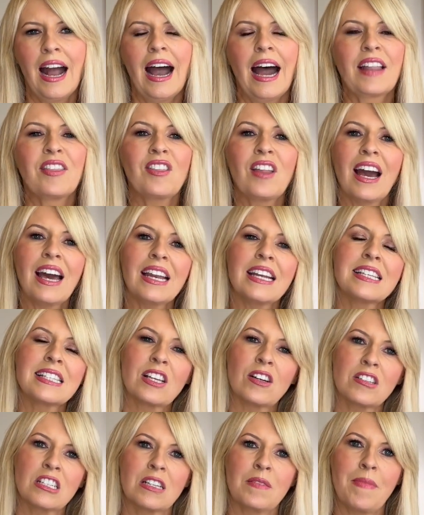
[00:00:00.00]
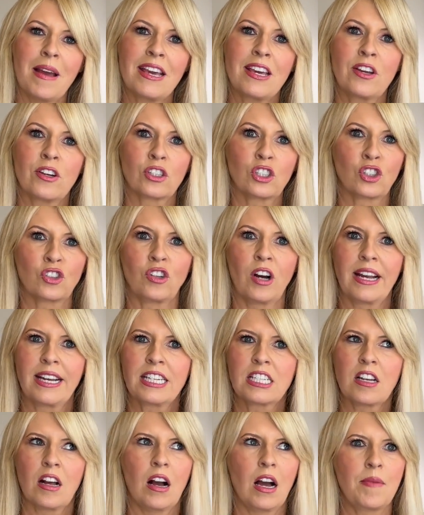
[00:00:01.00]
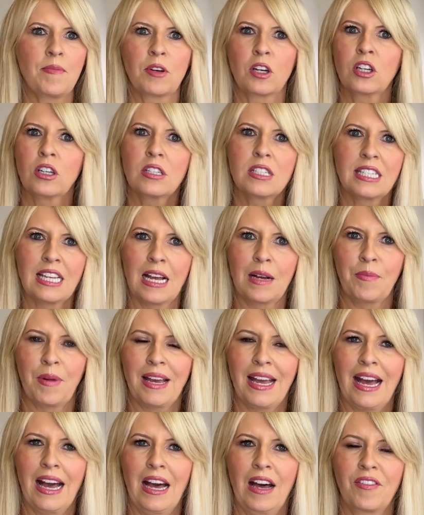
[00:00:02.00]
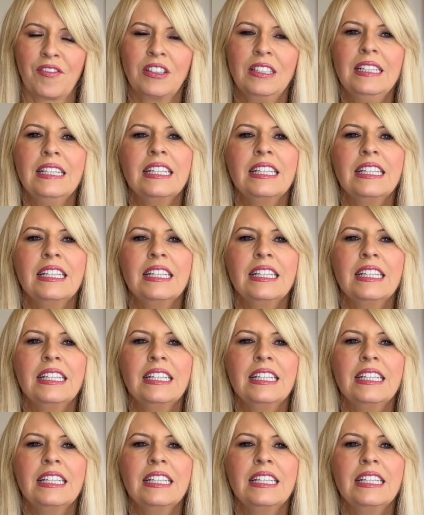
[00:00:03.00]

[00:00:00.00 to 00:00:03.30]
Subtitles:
And that is going to make your drying time cut down by half.